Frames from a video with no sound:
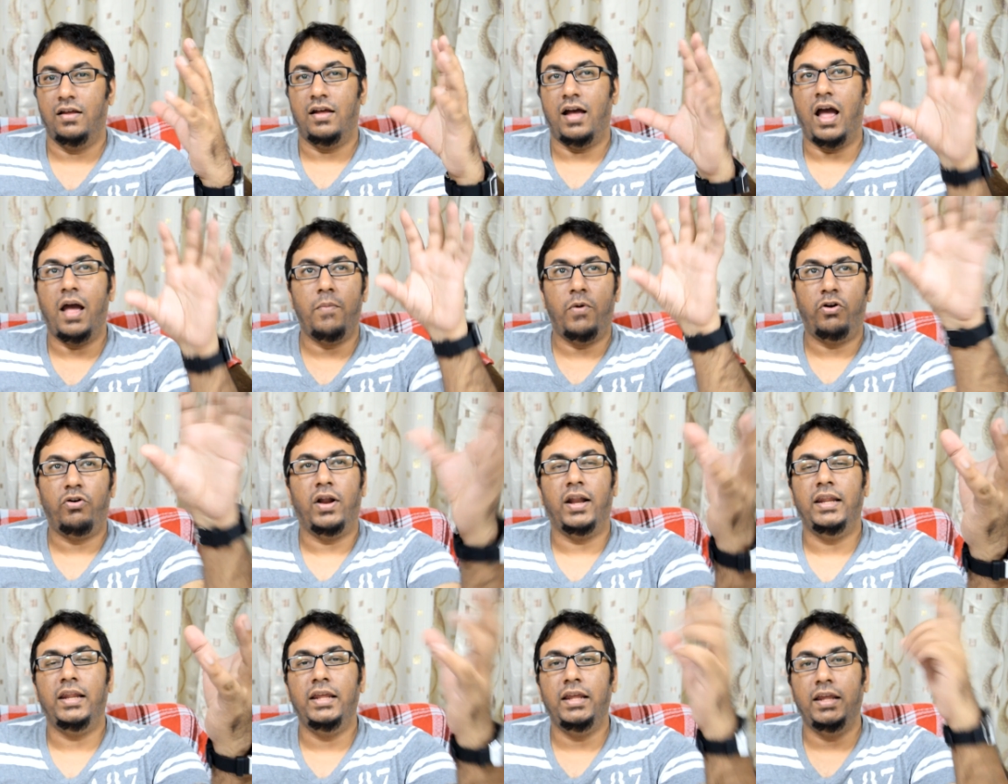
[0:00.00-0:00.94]
I'm
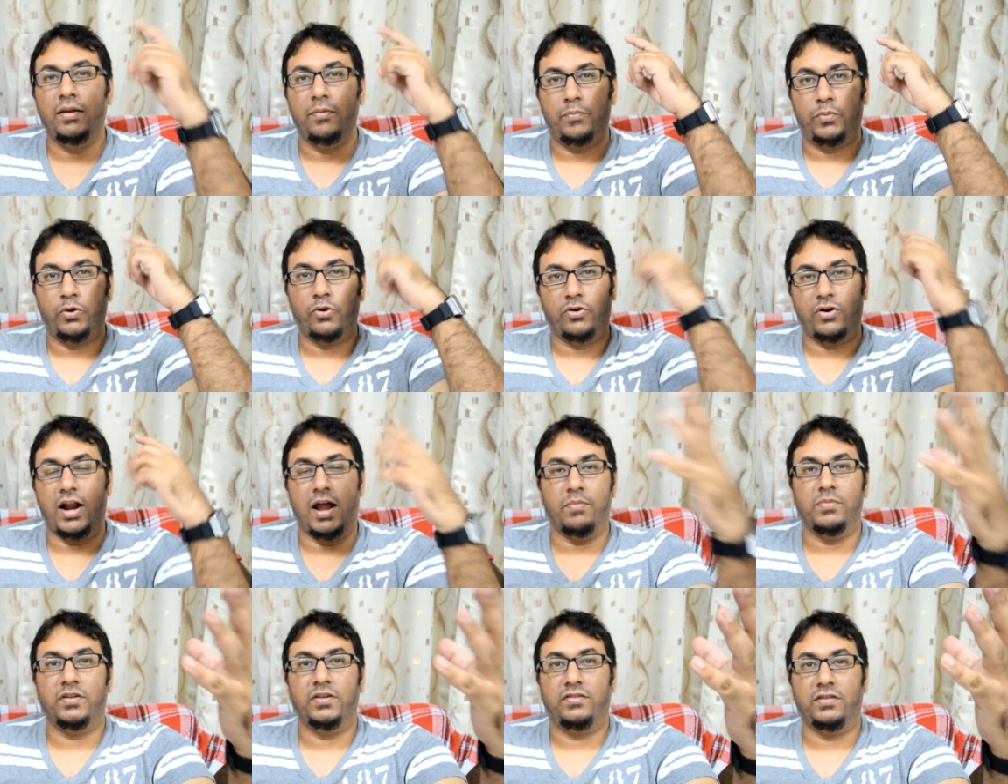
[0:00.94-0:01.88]
already
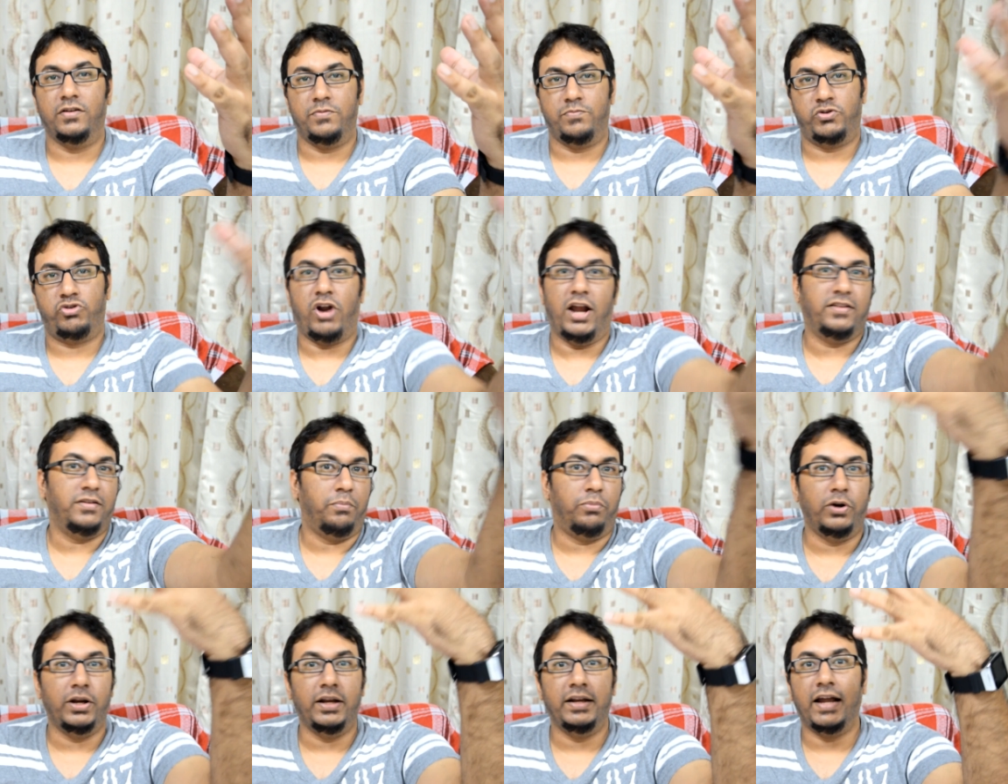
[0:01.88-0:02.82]
programmed to try to
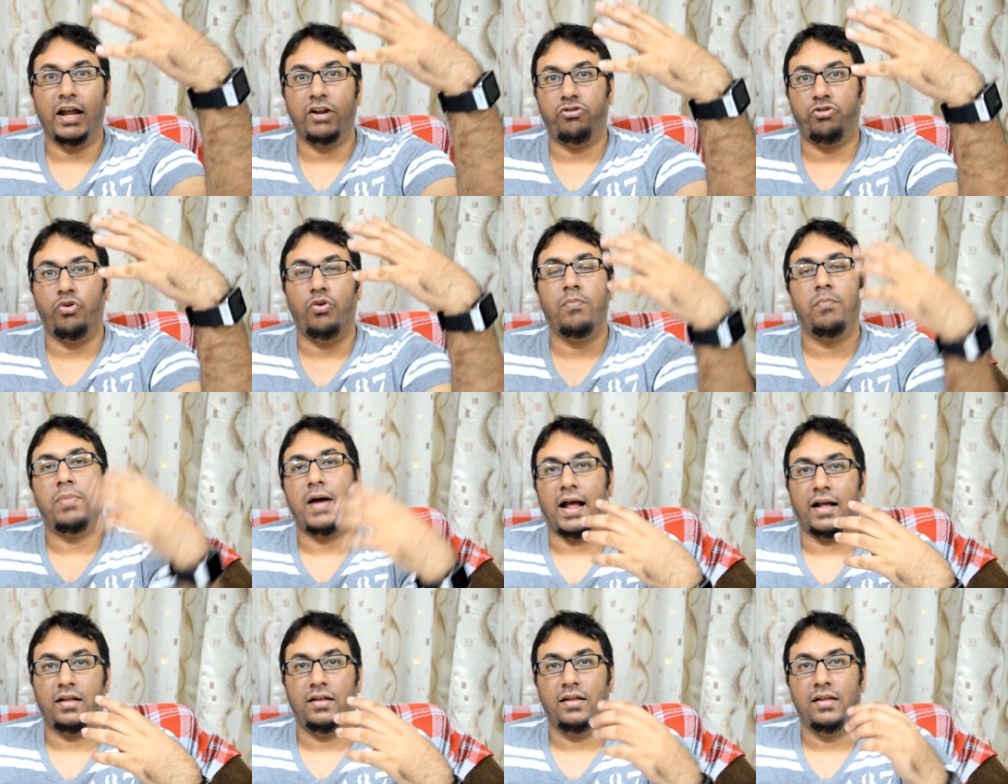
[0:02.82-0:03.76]
bring that drone
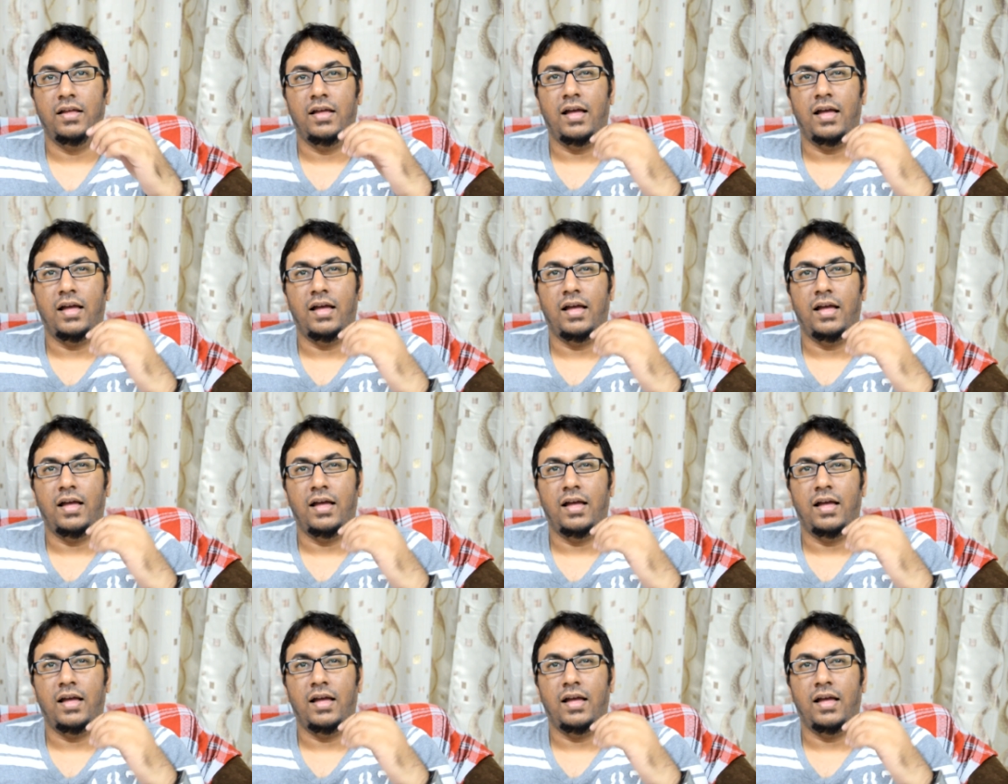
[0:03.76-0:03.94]
back.